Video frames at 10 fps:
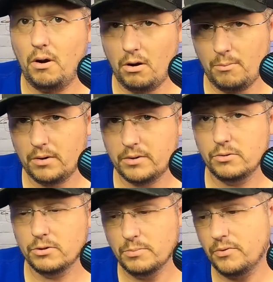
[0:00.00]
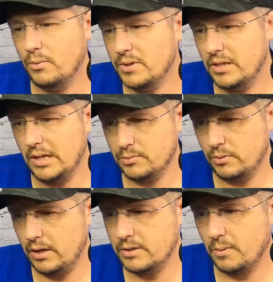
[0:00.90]
Mark IIs before we see
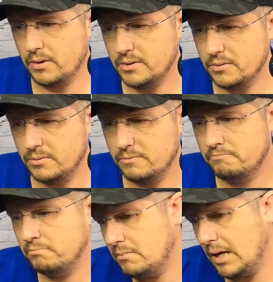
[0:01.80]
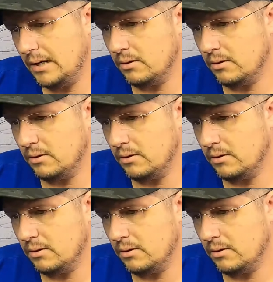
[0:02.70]
S1H Mark II. I don't know.